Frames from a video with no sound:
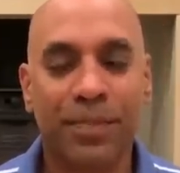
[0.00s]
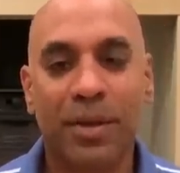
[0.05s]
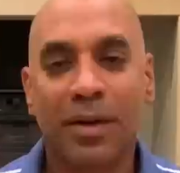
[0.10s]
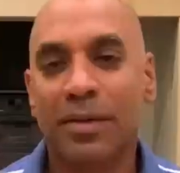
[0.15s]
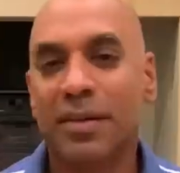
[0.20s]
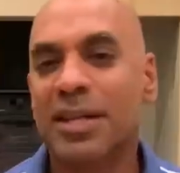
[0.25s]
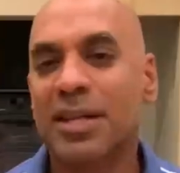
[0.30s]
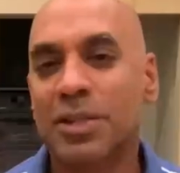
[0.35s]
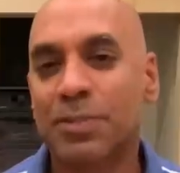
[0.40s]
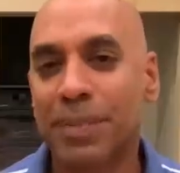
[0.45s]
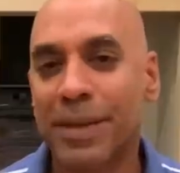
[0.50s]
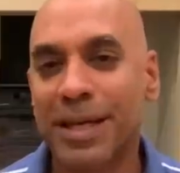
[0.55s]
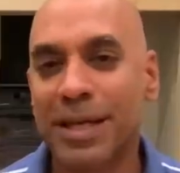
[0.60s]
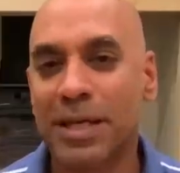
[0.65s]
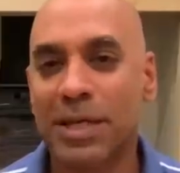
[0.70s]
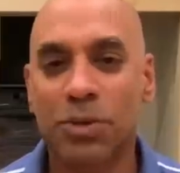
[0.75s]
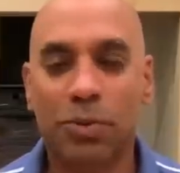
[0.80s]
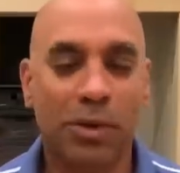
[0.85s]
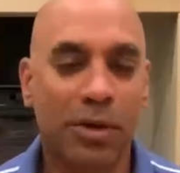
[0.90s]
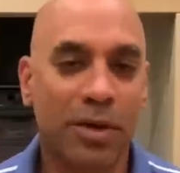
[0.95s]
These
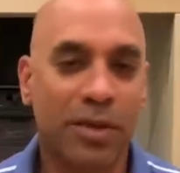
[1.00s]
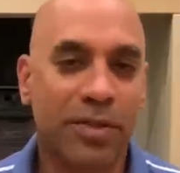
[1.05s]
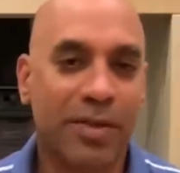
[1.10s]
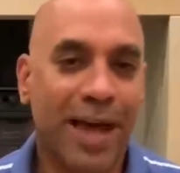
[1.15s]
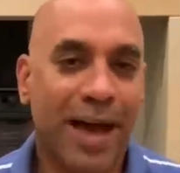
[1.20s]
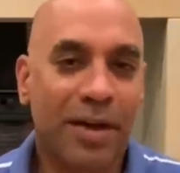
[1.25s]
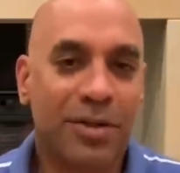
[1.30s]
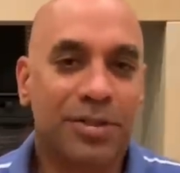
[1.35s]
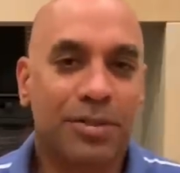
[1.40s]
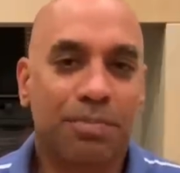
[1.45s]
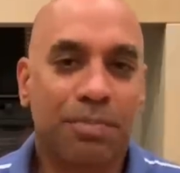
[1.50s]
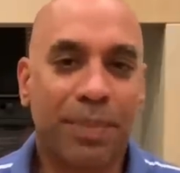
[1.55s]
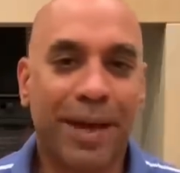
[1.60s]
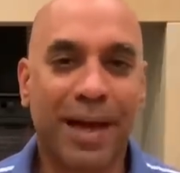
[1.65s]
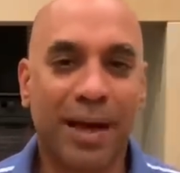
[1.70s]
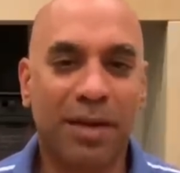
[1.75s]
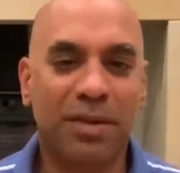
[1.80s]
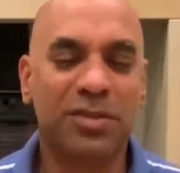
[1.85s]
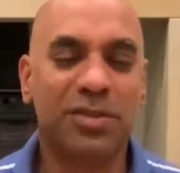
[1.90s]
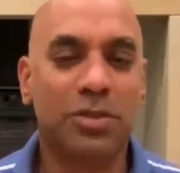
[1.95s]
speakers were £1,000,
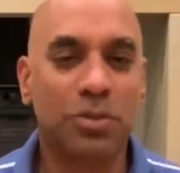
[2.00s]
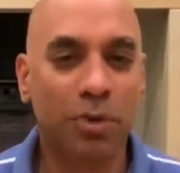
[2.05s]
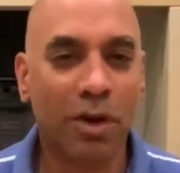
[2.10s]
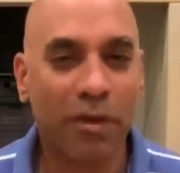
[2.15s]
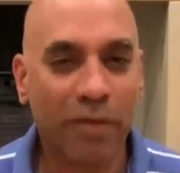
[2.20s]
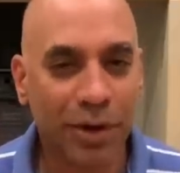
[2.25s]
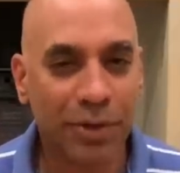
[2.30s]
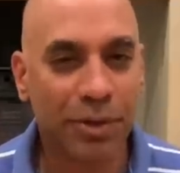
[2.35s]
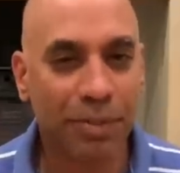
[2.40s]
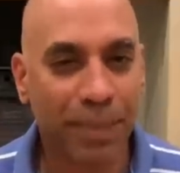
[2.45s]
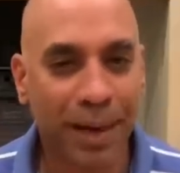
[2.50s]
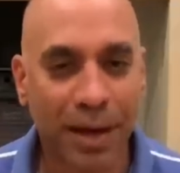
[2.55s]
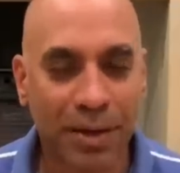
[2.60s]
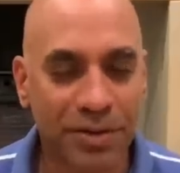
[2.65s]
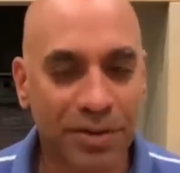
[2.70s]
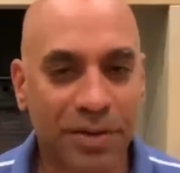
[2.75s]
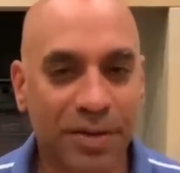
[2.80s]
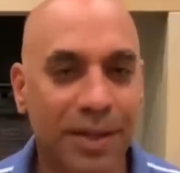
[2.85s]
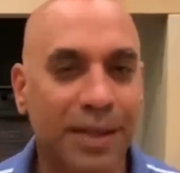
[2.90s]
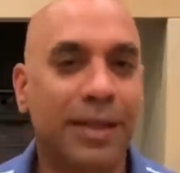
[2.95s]
£1,200 I
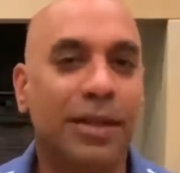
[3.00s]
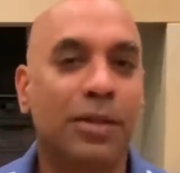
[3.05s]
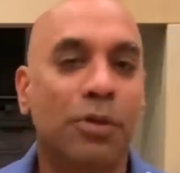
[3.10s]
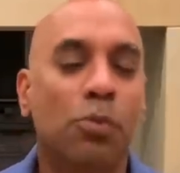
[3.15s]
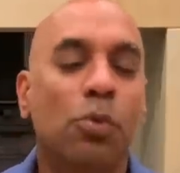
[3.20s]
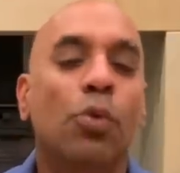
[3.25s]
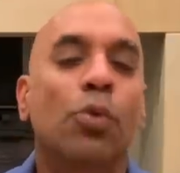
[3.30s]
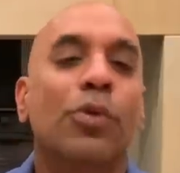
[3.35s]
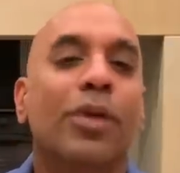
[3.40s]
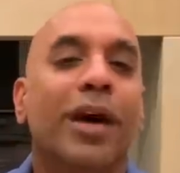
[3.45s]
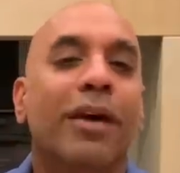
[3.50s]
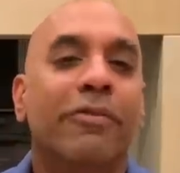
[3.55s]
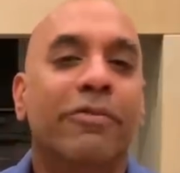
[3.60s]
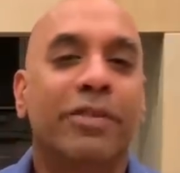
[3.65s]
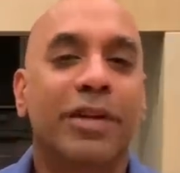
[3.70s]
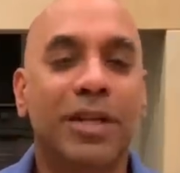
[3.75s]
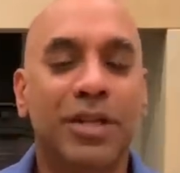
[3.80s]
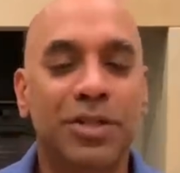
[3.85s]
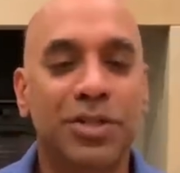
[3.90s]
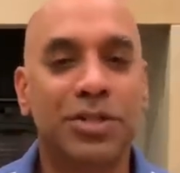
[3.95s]
think in the walnut
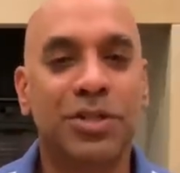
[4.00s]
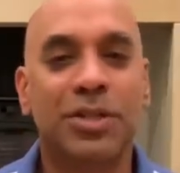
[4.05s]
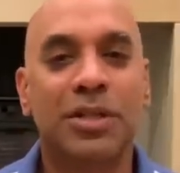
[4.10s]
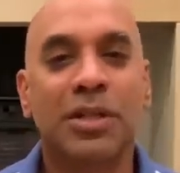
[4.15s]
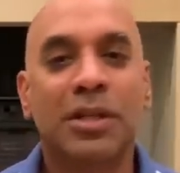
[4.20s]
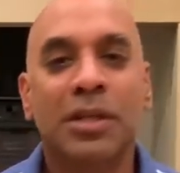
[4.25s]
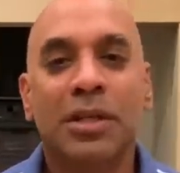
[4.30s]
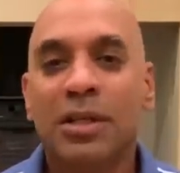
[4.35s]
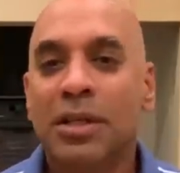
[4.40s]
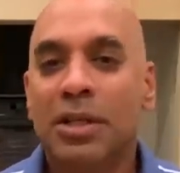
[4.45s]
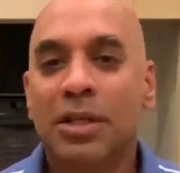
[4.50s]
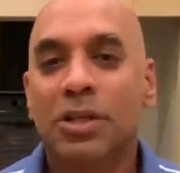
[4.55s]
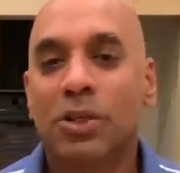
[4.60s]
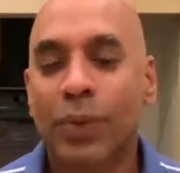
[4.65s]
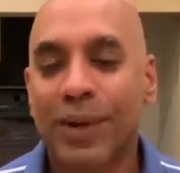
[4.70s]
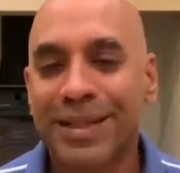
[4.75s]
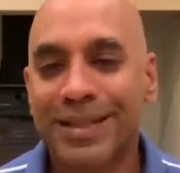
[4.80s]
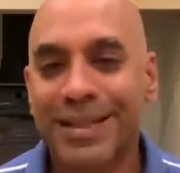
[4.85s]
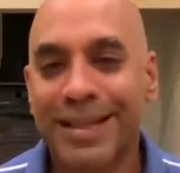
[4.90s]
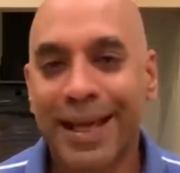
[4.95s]
finish
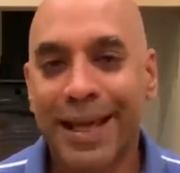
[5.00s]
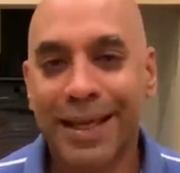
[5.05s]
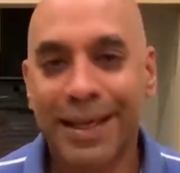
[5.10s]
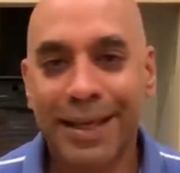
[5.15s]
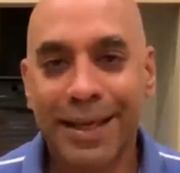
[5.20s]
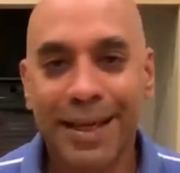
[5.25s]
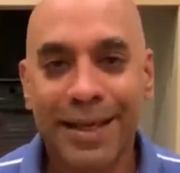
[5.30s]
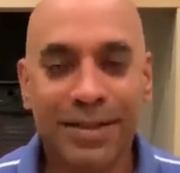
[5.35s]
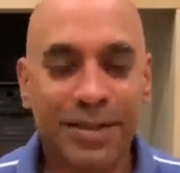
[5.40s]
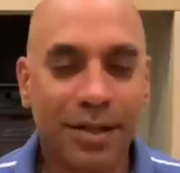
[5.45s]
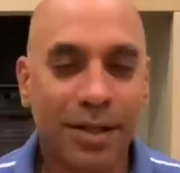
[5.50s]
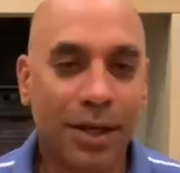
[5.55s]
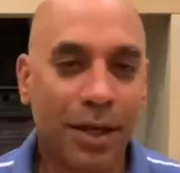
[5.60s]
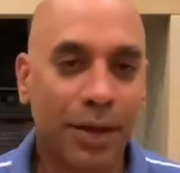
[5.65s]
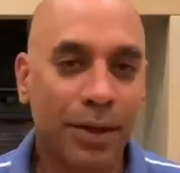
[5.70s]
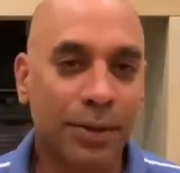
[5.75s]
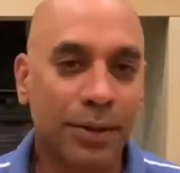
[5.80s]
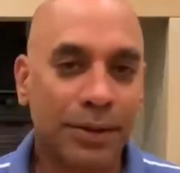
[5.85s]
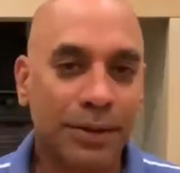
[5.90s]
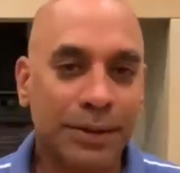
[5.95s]
28 years
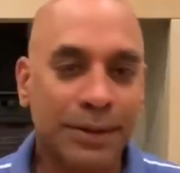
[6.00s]
ago,